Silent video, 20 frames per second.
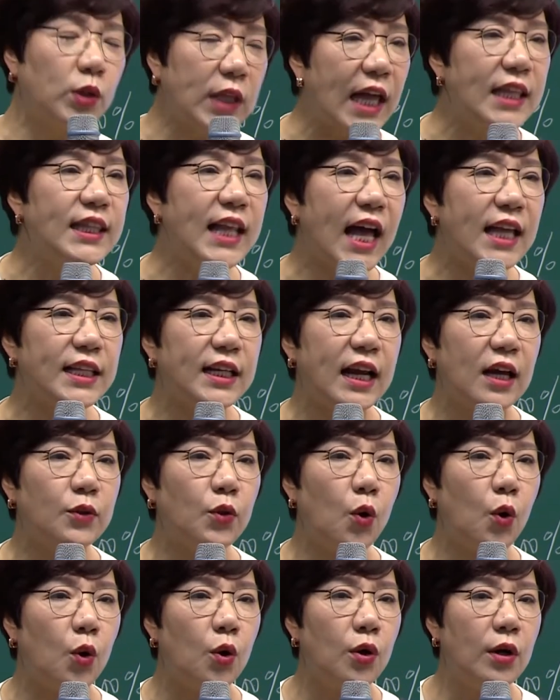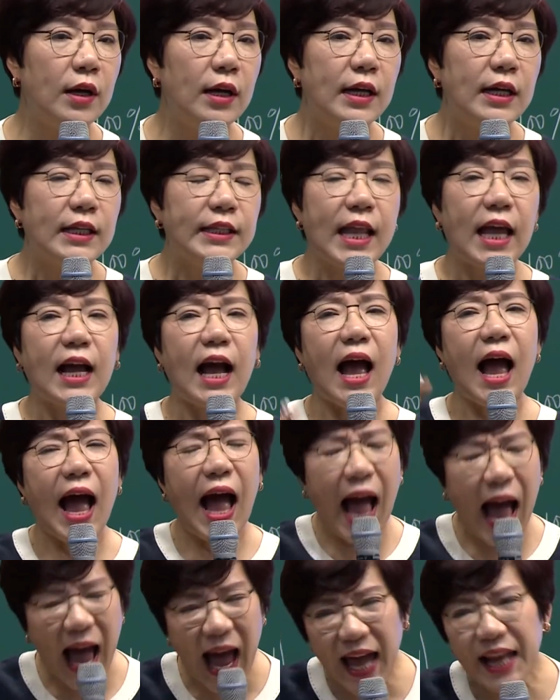not able to keep it
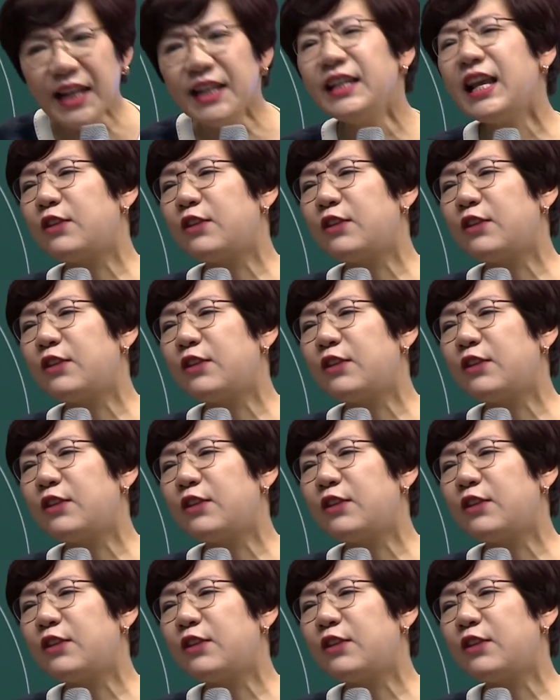100%.